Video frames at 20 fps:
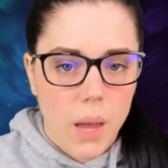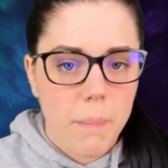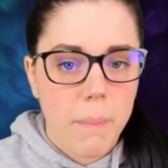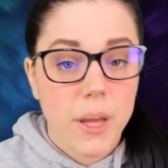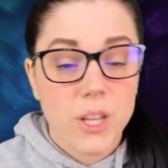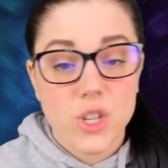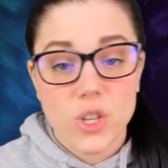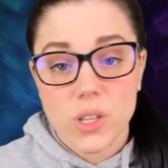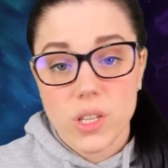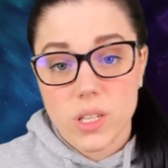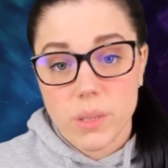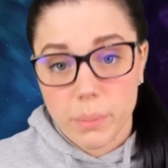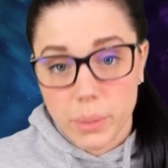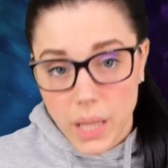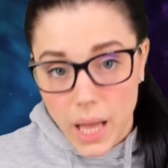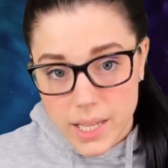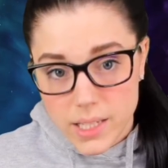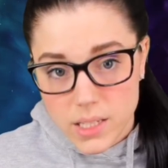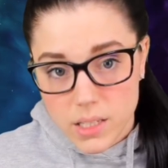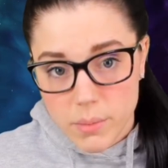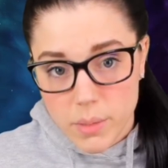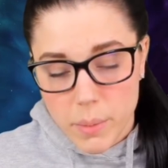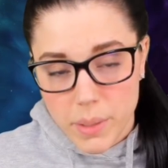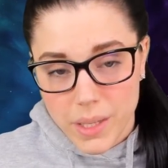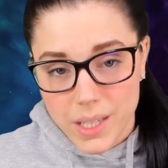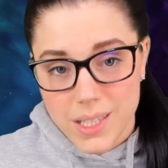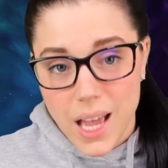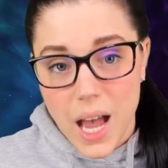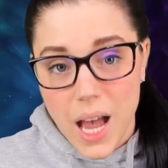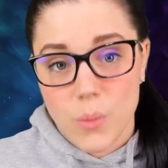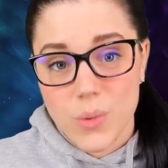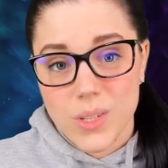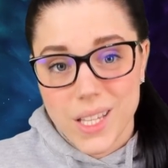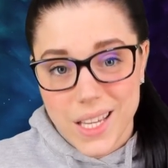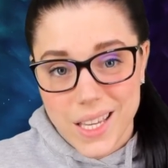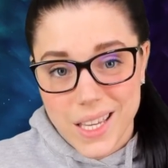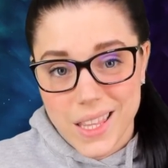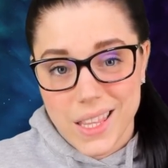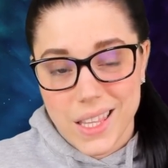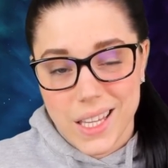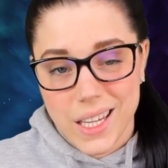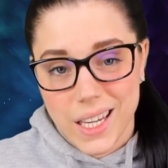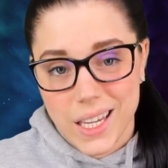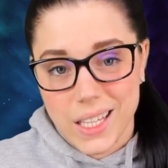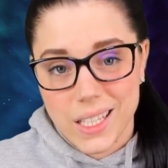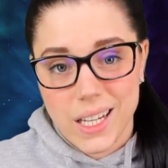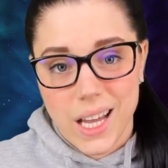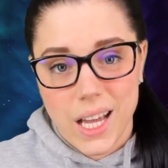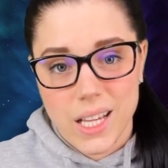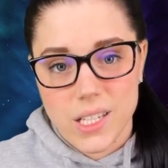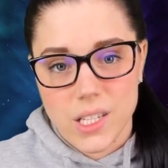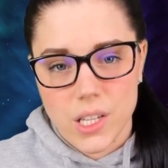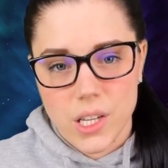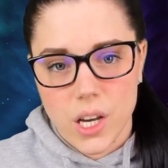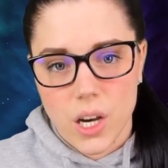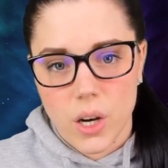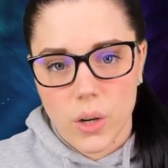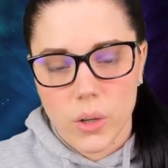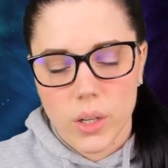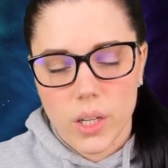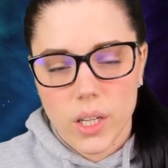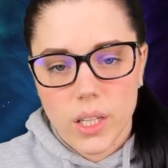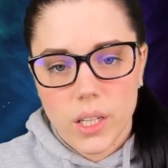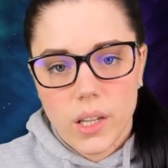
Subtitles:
I mentioned this applies to me because I was in the Kin ICO.